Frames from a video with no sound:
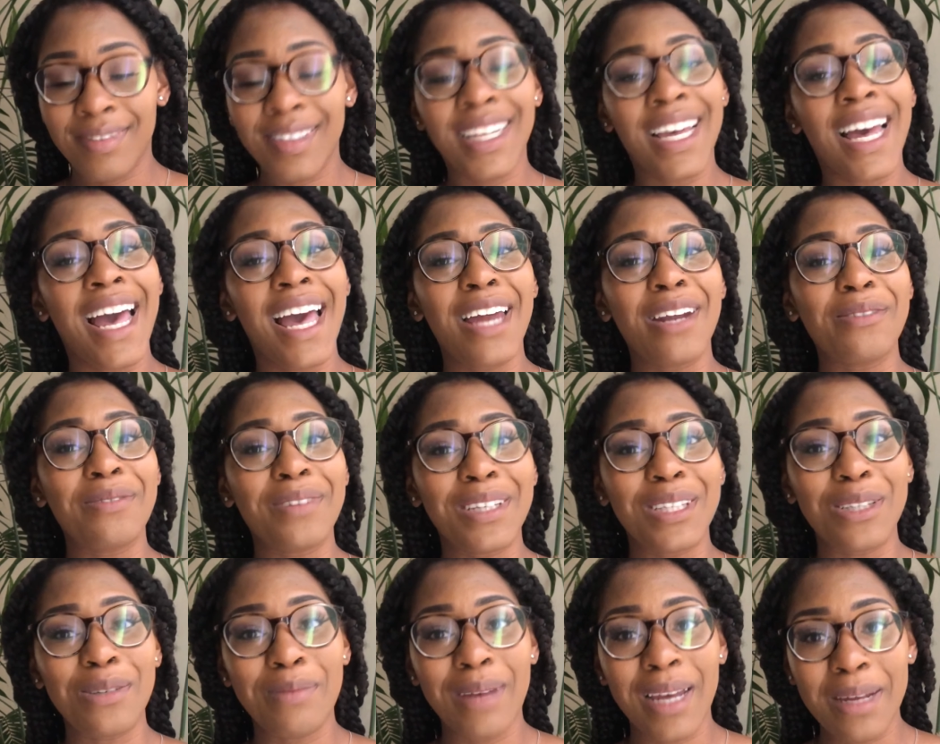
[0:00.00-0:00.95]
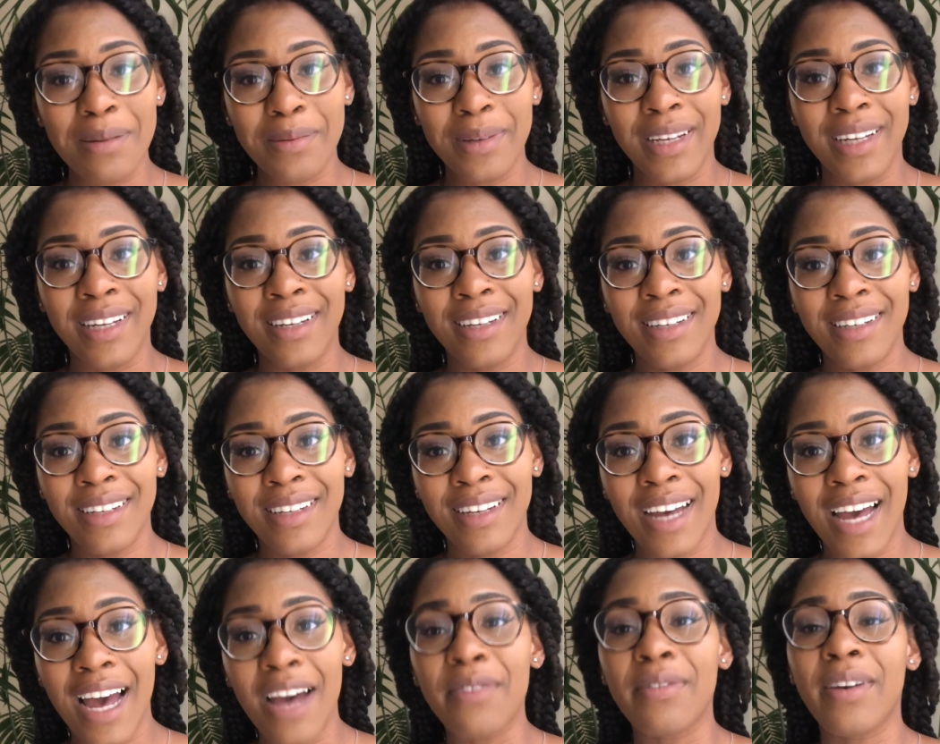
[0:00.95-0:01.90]
I had a fussy baby,
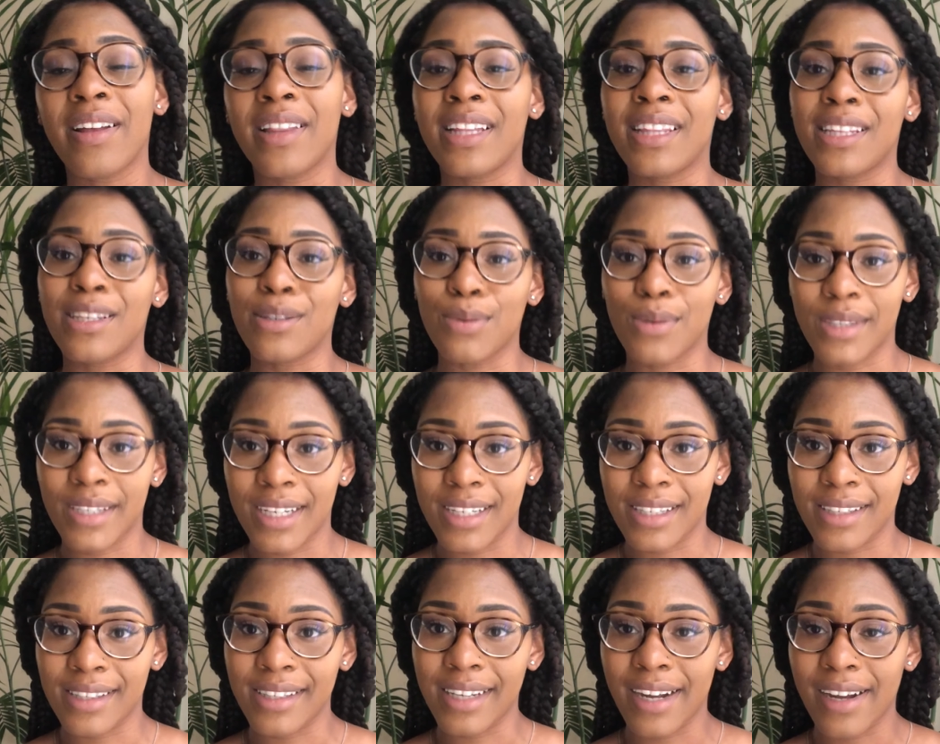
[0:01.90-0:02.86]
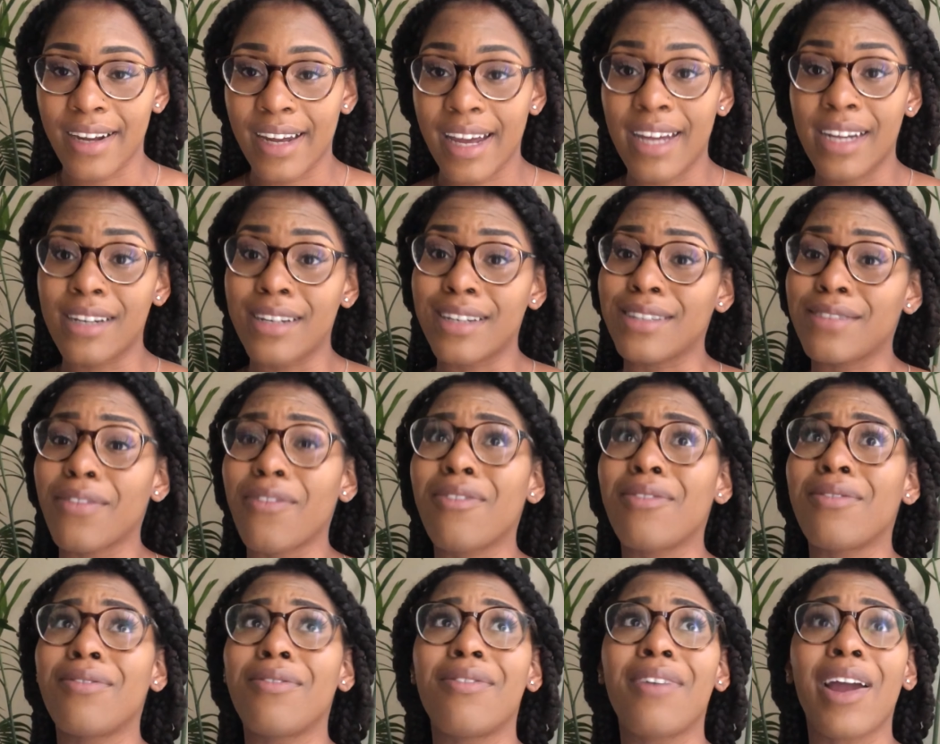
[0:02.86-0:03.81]
I found that this was necessary, and it is
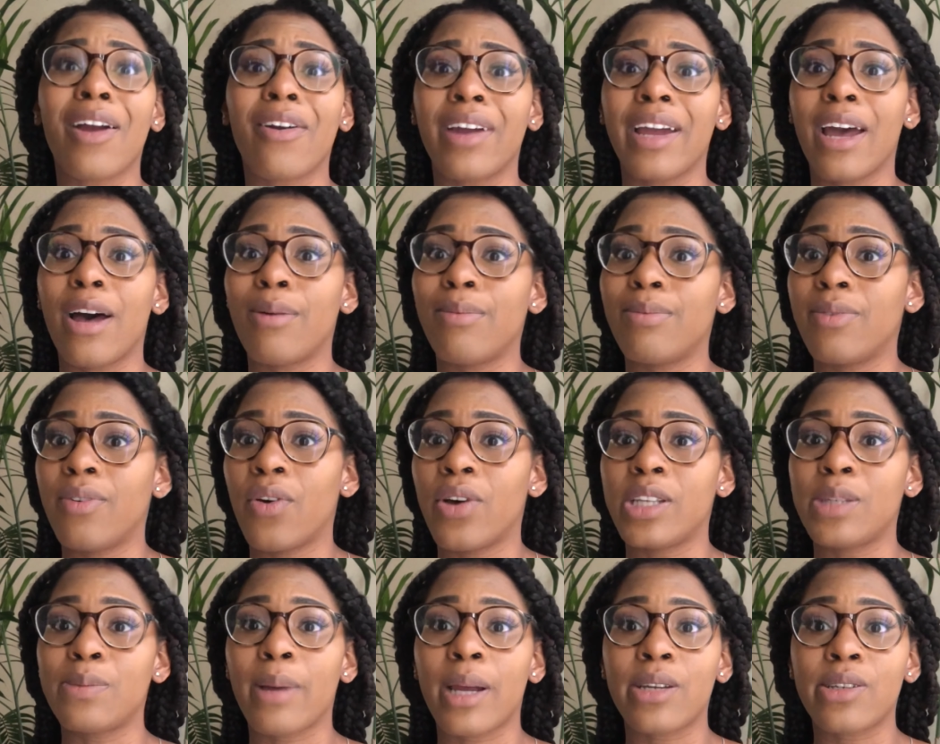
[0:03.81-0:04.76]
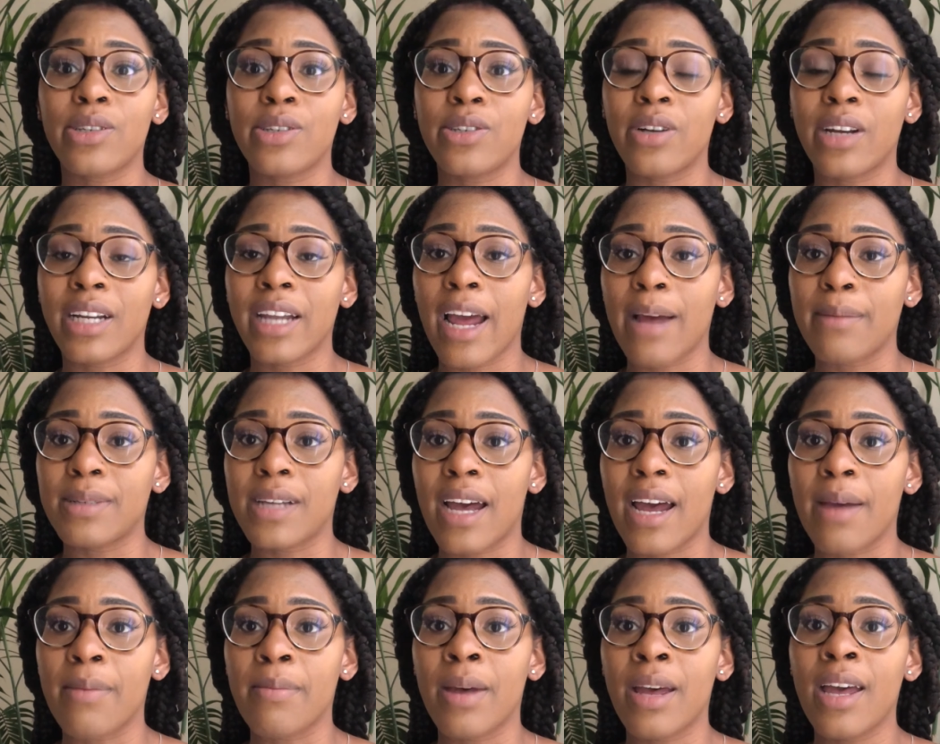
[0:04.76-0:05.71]
very helpful, especially during nap
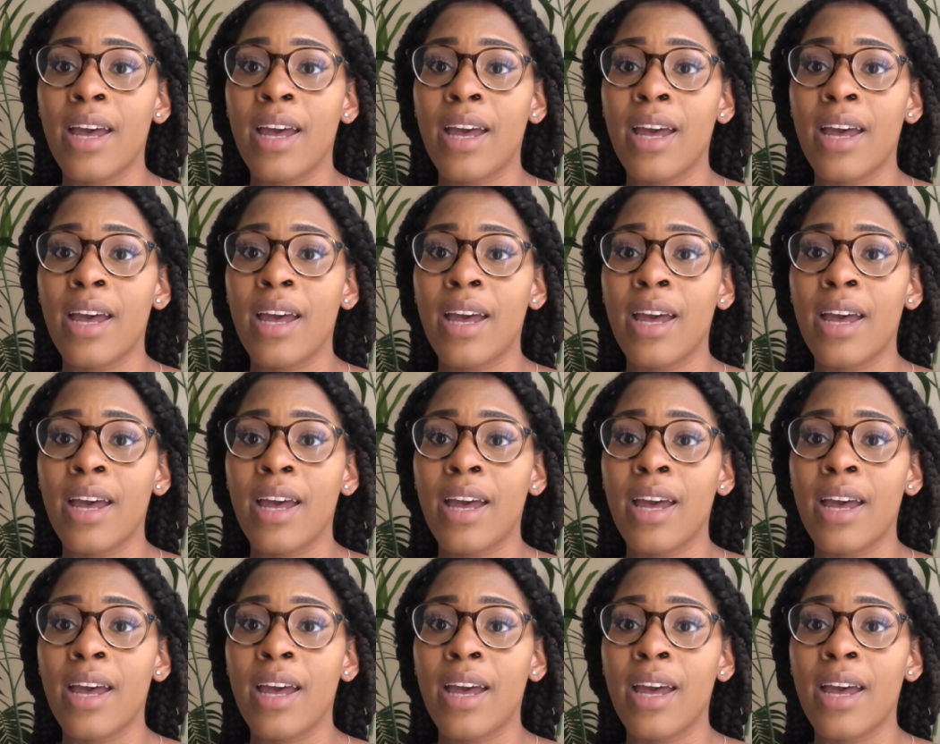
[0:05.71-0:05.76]
time,